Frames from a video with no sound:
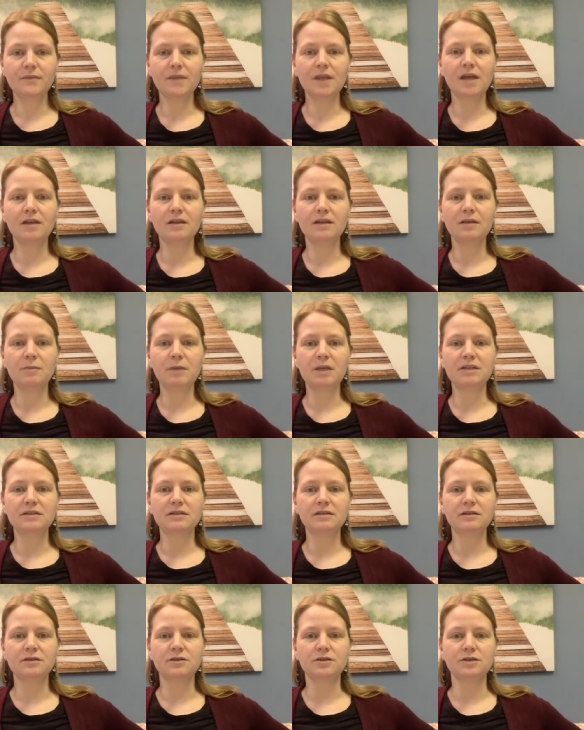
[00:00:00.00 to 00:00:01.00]
and they
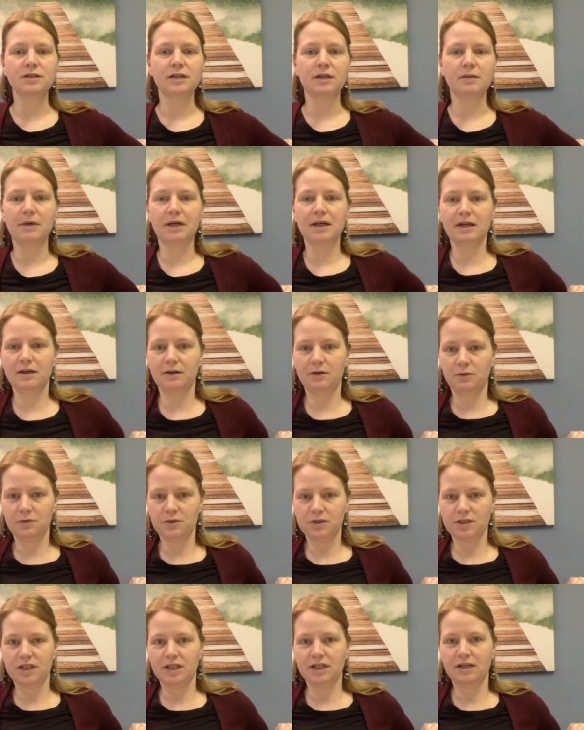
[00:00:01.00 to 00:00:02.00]
basically just come out
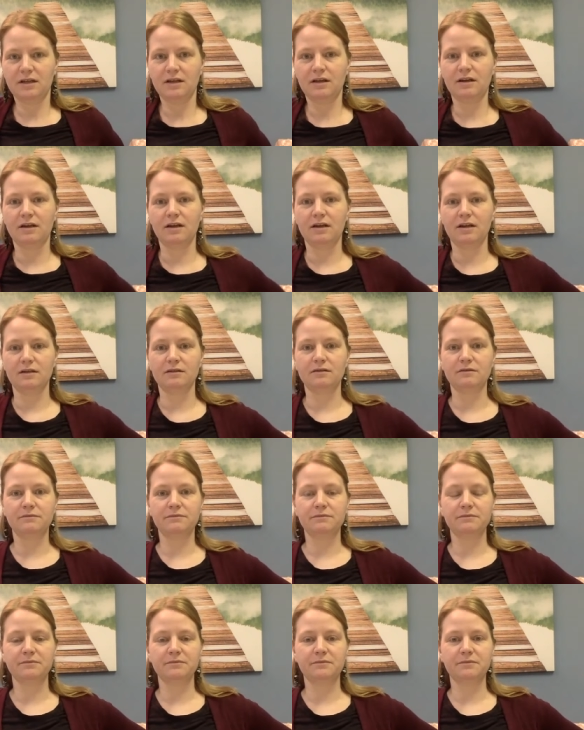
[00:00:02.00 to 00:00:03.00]
and in,
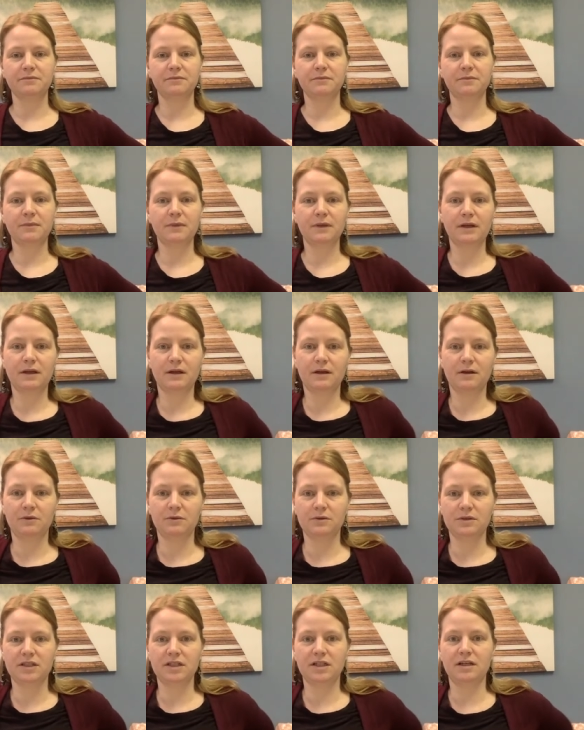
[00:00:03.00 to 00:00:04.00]

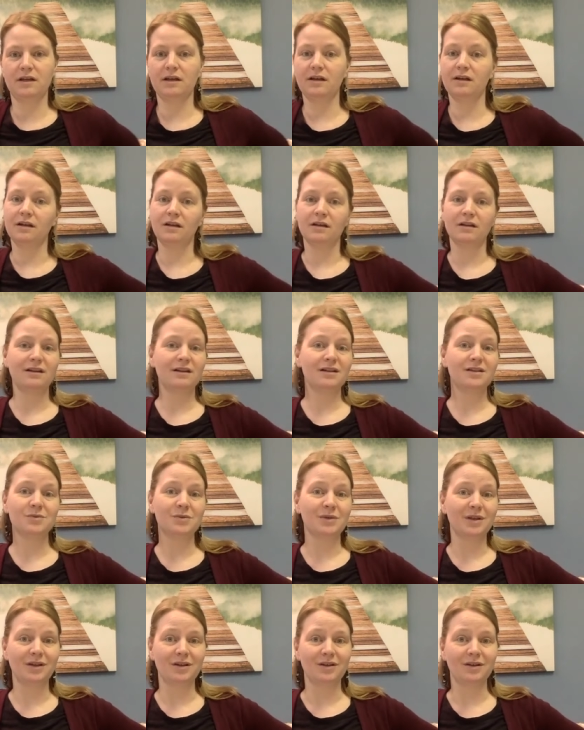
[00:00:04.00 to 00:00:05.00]
out and in. That's
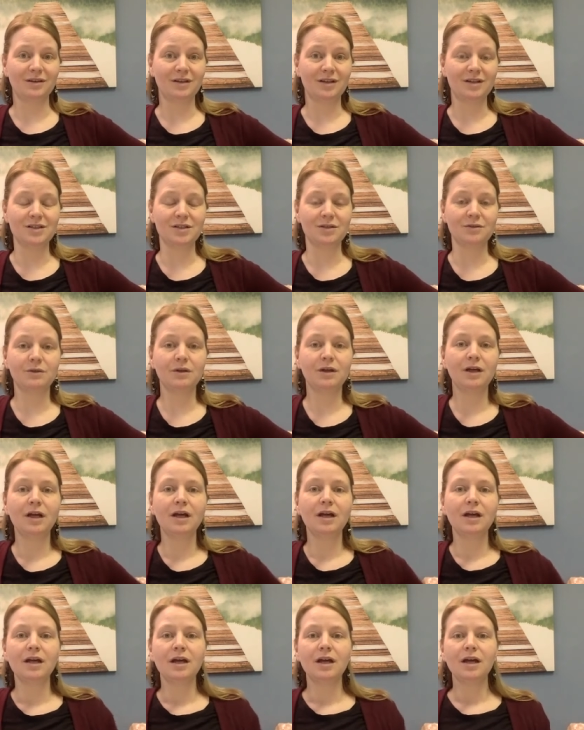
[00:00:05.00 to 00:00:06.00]
really all they do.
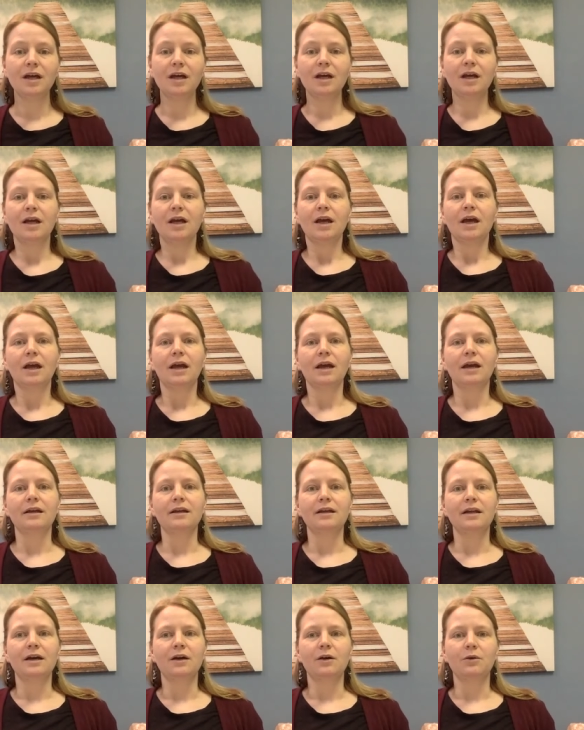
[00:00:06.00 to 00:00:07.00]
And
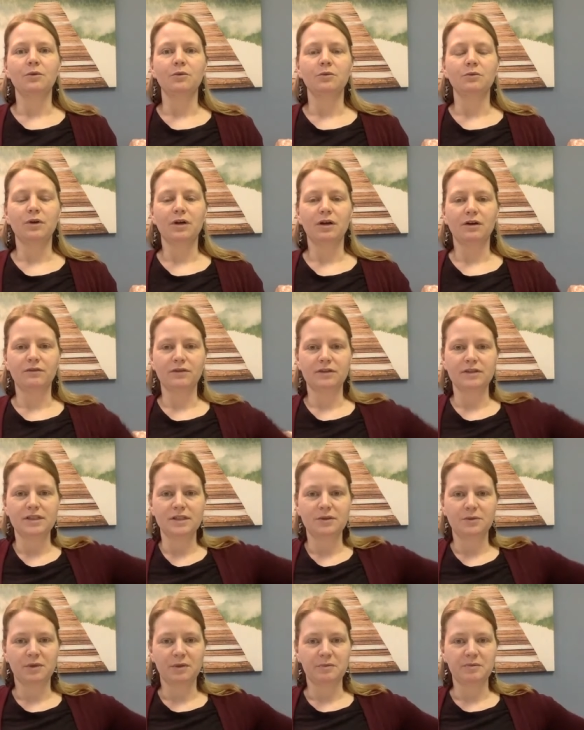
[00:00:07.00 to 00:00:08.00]
now,
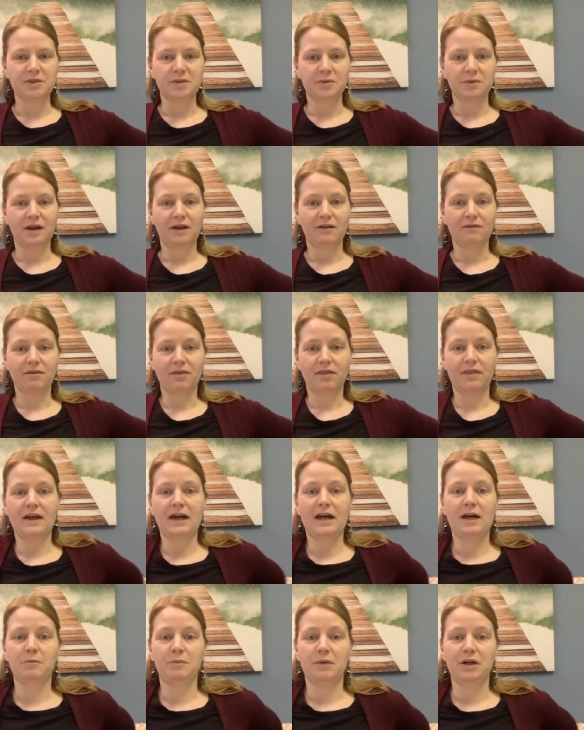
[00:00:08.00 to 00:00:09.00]
obviously, ribs don't have
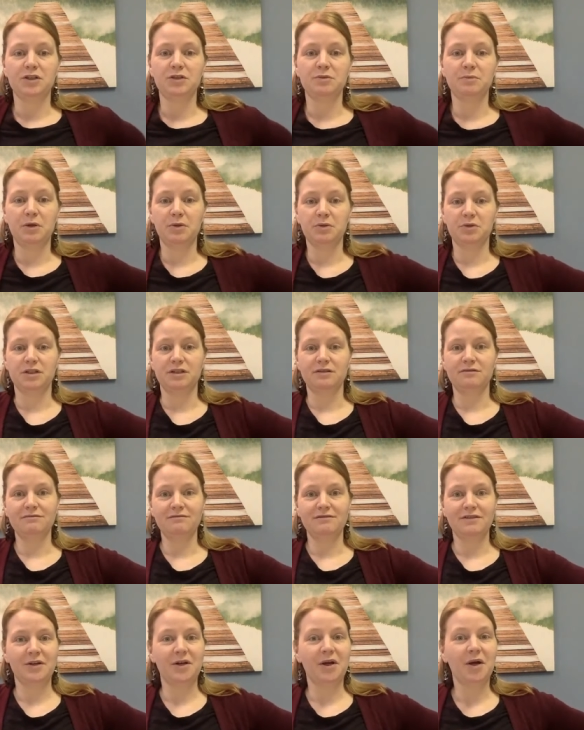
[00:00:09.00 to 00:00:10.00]
that much motion.
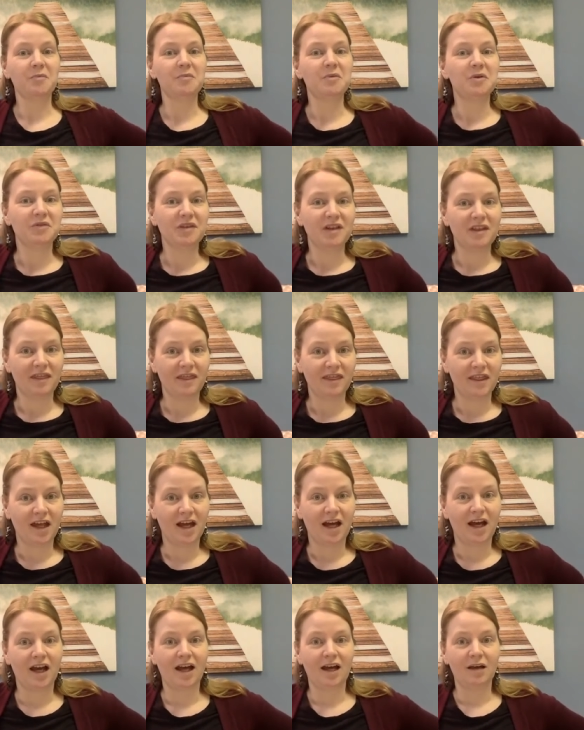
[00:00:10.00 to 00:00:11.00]
They're not moving
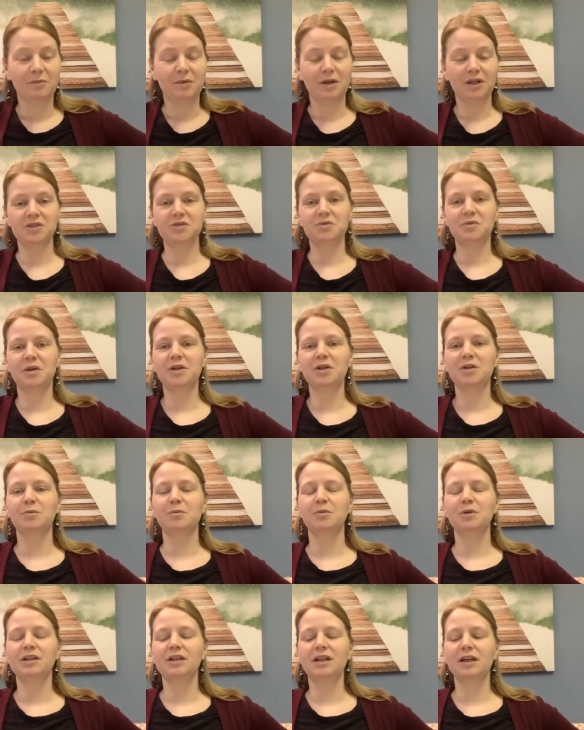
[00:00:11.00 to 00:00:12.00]
that much when you're
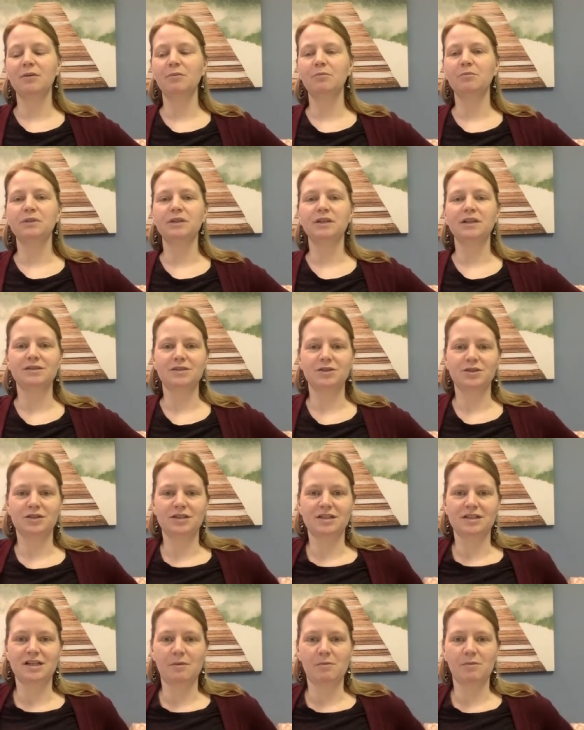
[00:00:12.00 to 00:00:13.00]
breathing, but that's just a
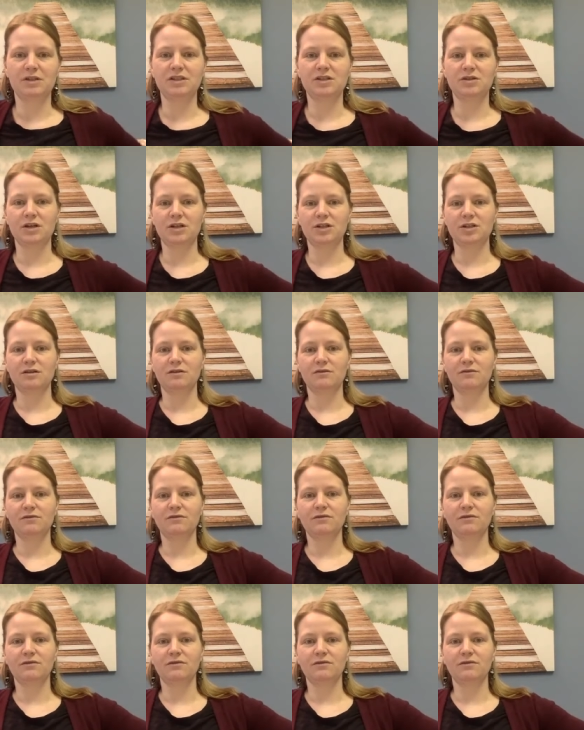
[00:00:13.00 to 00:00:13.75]
demonstration of